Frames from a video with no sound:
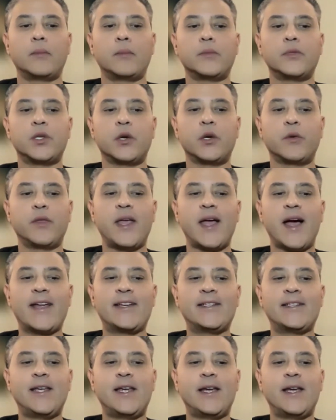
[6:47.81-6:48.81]
So the
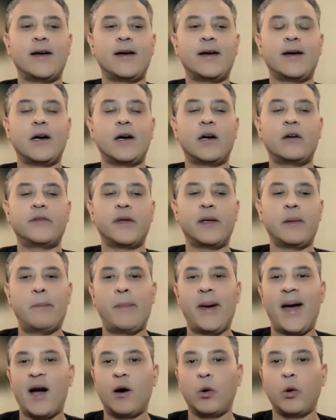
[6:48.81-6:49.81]
idea of
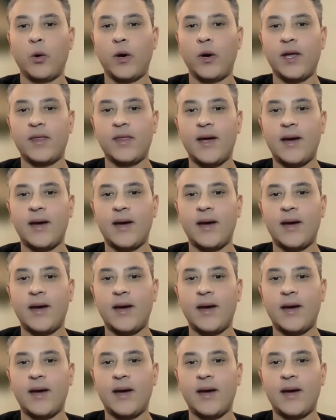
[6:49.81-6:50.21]
empowering